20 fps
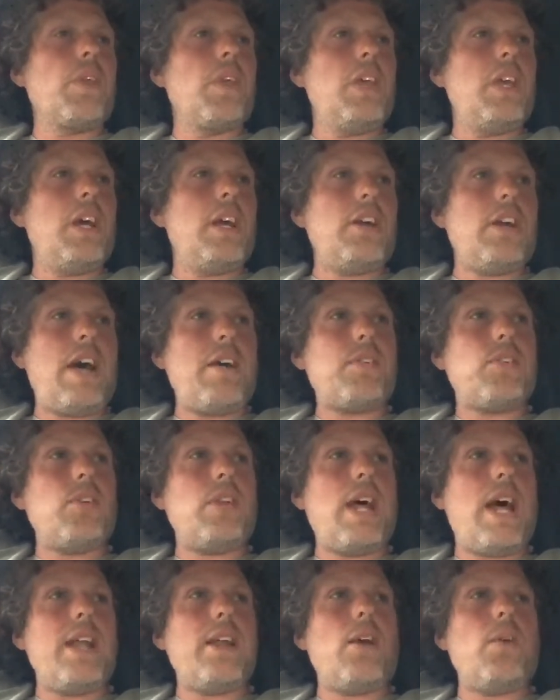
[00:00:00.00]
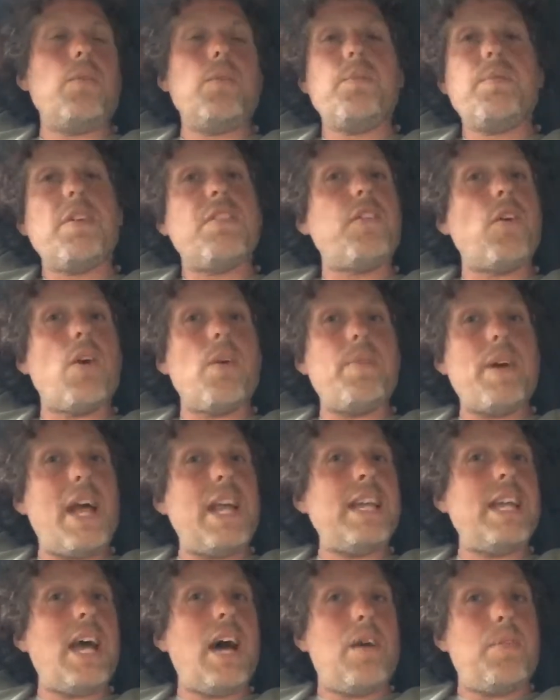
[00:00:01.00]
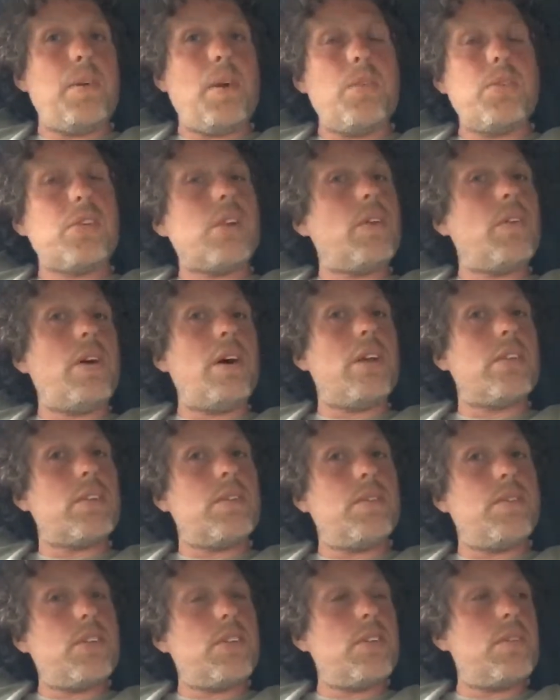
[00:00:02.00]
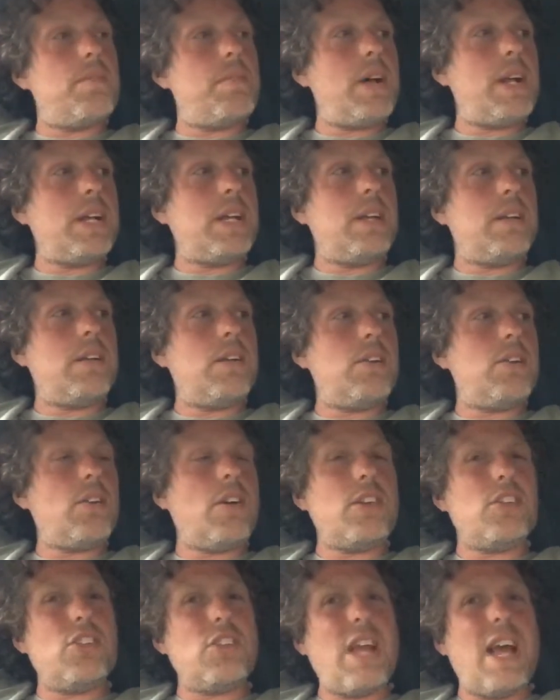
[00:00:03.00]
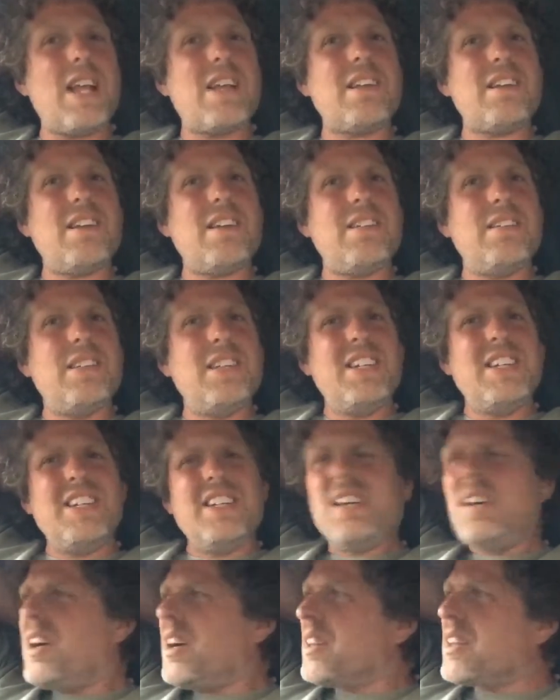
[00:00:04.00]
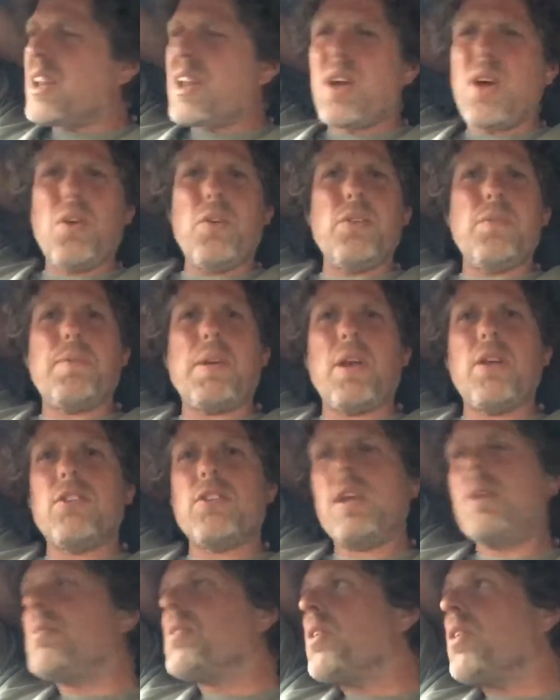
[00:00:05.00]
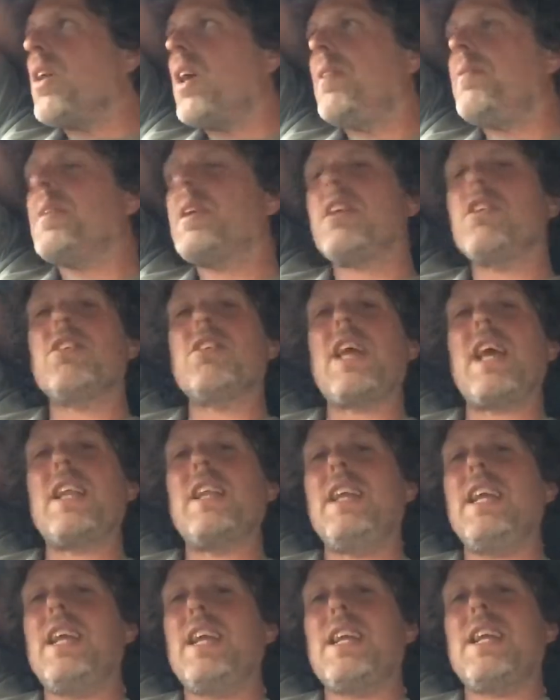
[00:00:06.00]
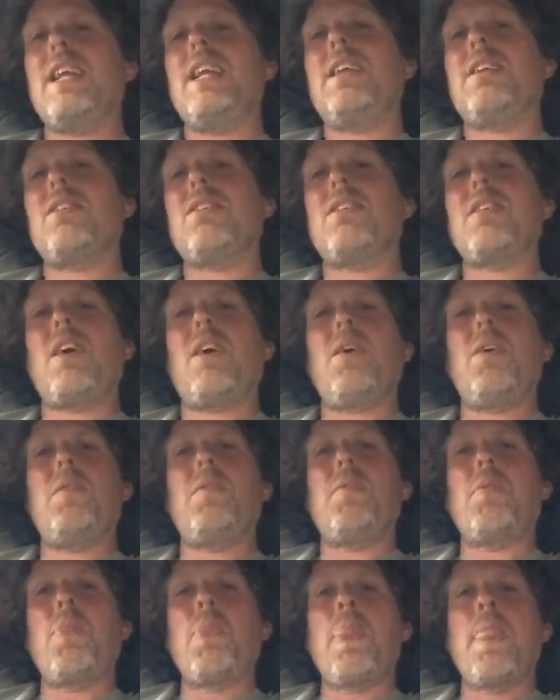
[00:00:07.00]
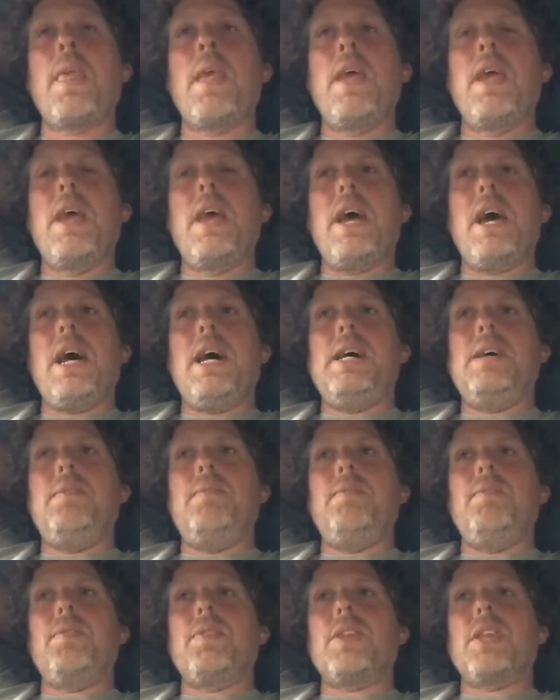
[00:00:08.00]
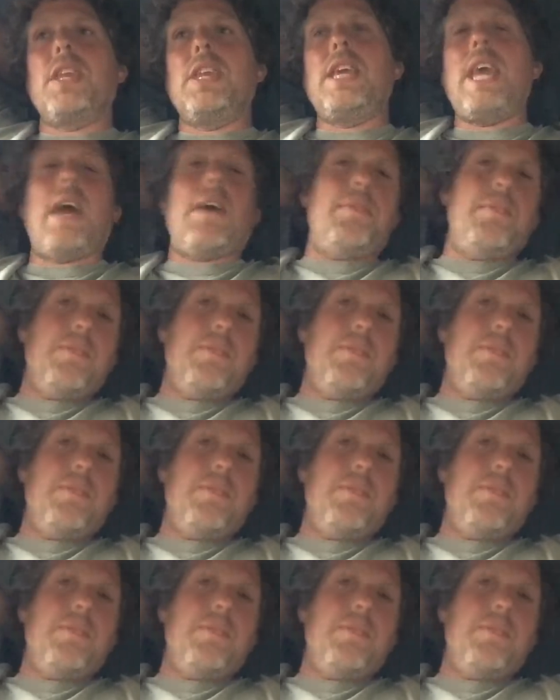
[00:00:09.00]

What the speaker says: I had to do that. And before I put any up, I was going to ask him for some money, because I just had, I don't know, the bloke seemed right, but I just had an inkling. So, yeah,